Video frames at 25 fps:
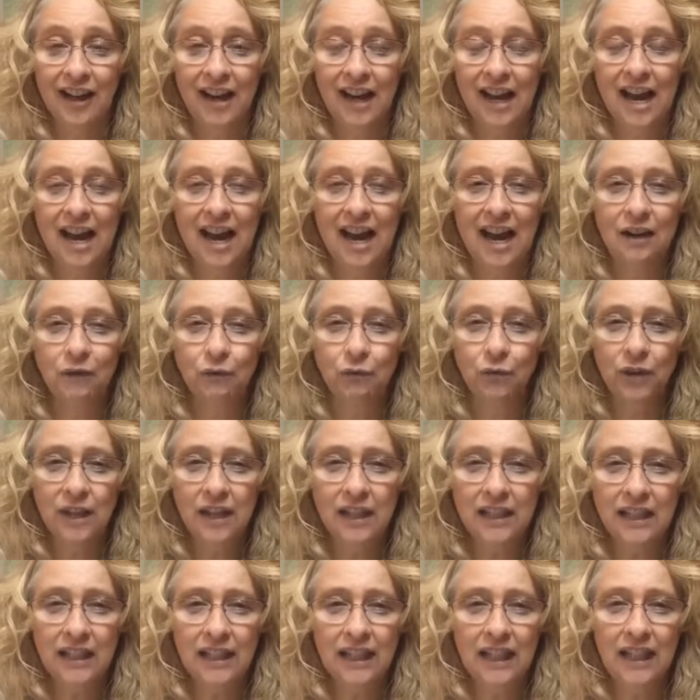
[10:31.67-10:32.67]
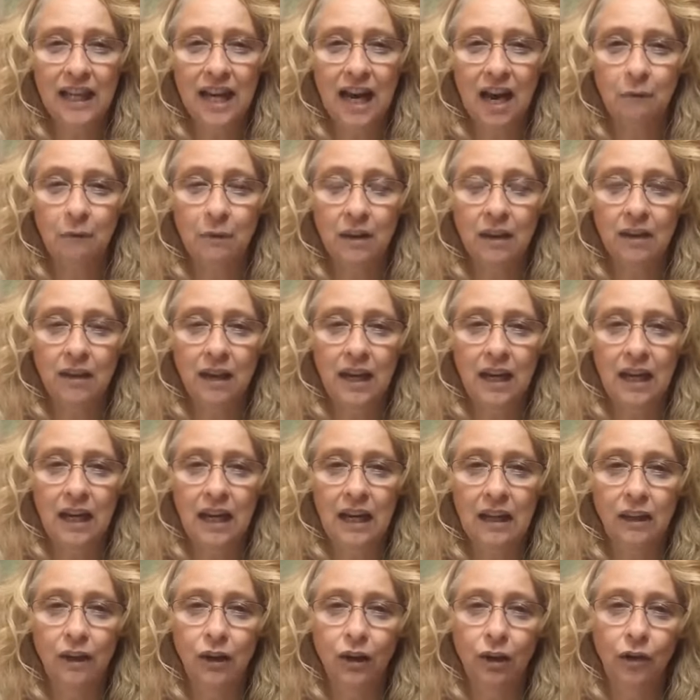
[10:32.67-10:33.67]
And recently, I've been thinking
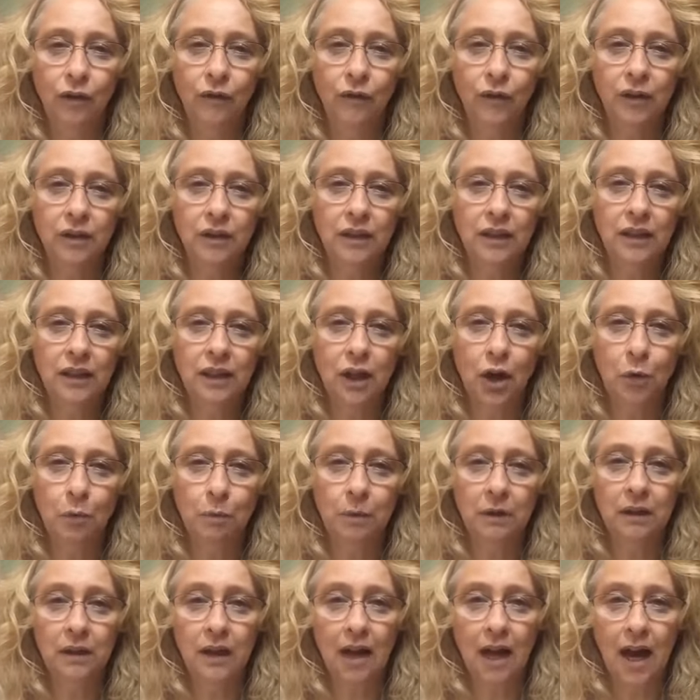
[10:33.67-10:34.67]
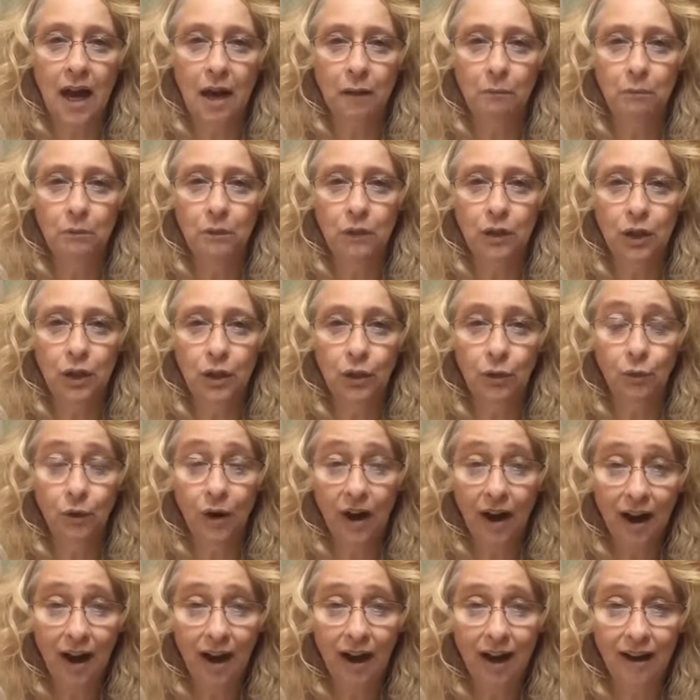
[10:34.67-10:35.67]
the universe has opened up to
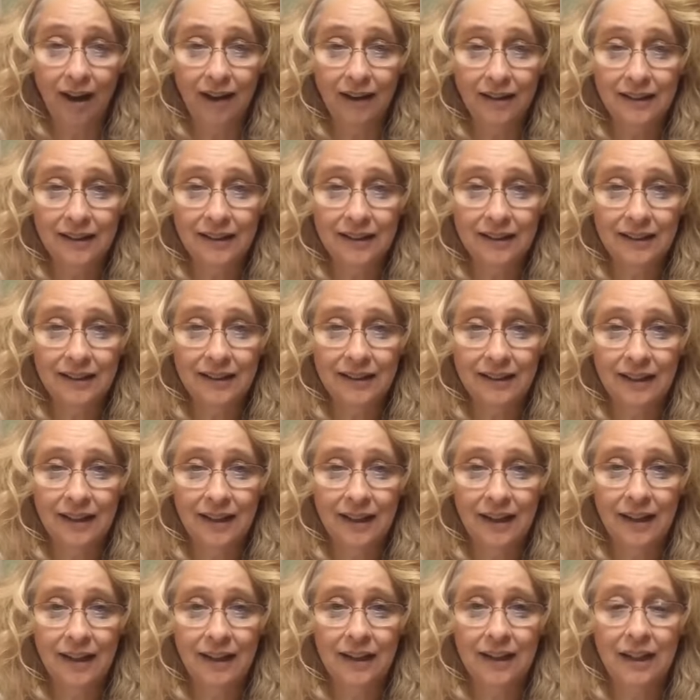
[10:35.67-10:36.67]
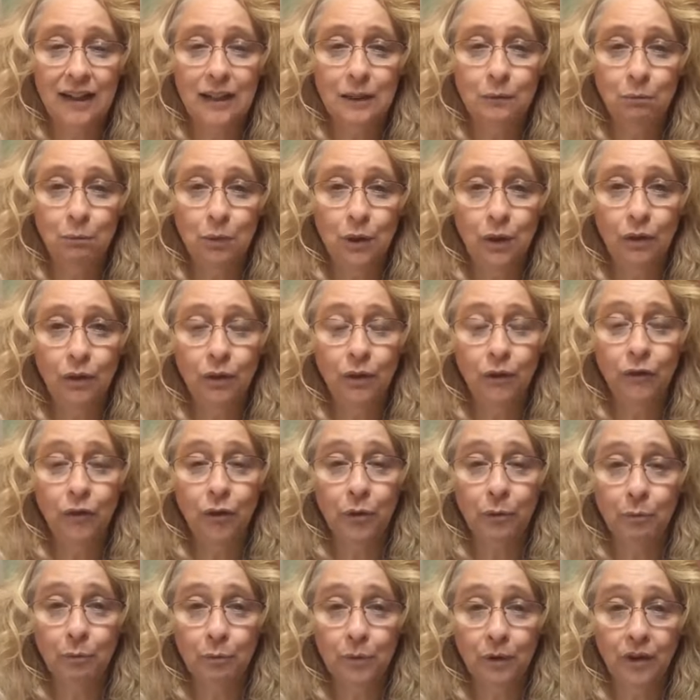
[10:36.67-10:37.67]
us this beautiful
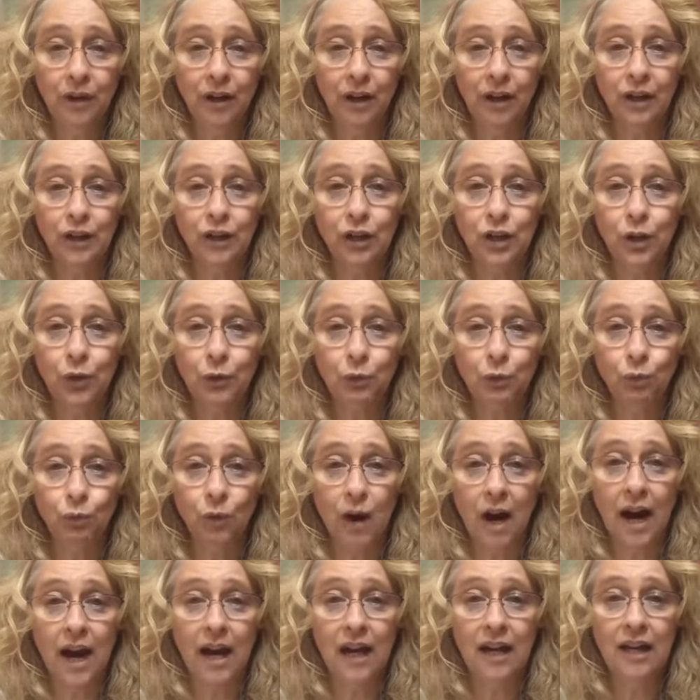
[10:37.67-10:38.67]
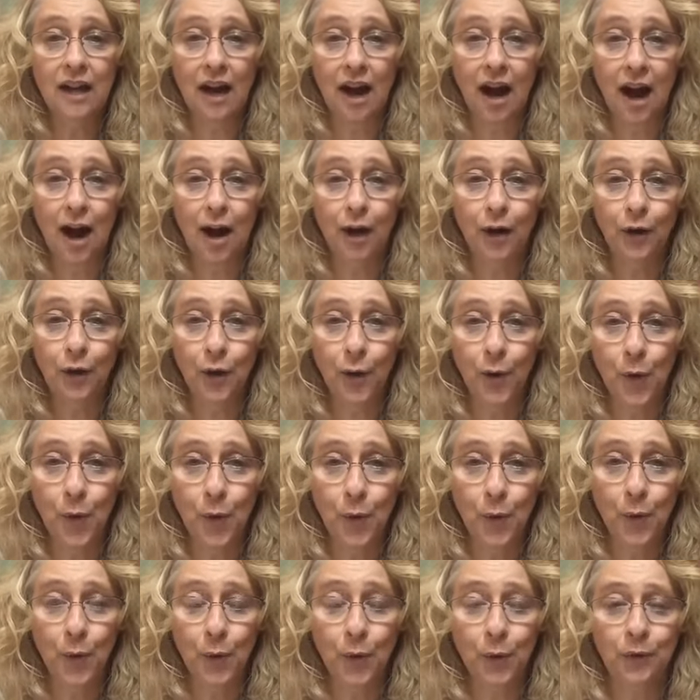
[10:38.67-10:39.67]
book to write our
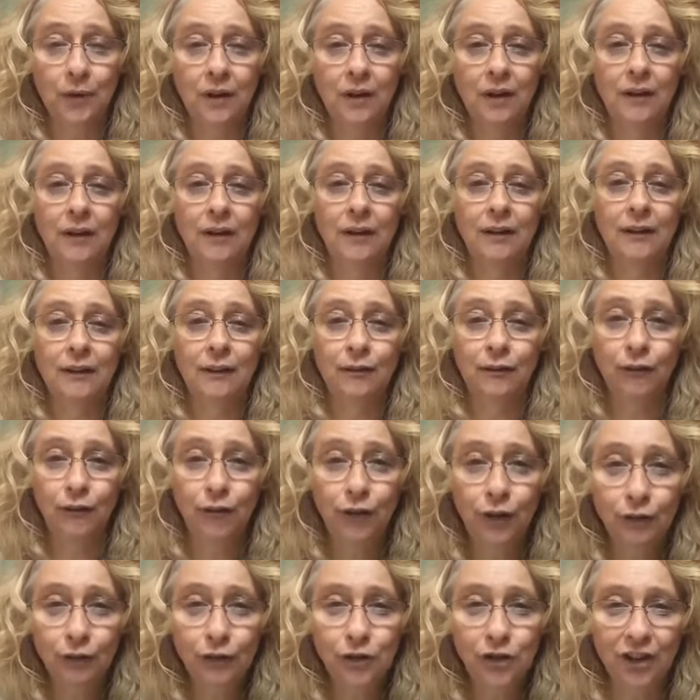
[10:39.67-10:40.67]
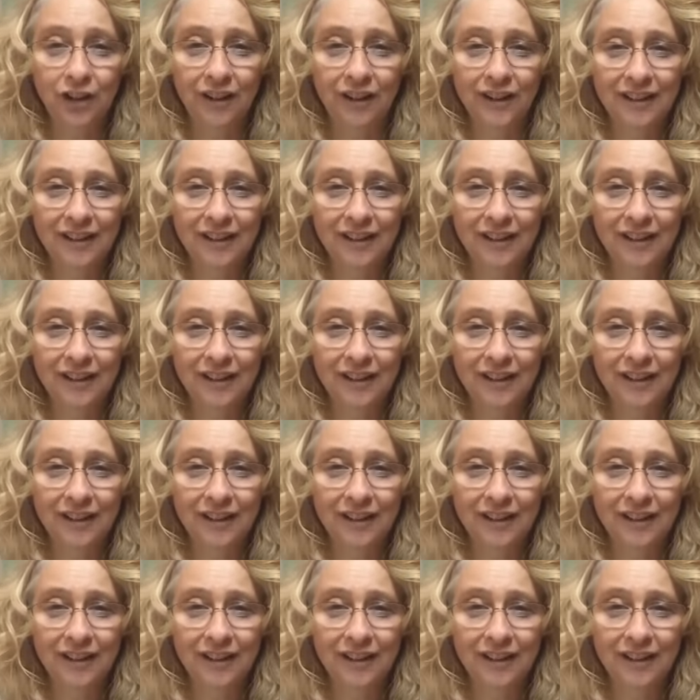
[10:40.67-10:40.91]
own future.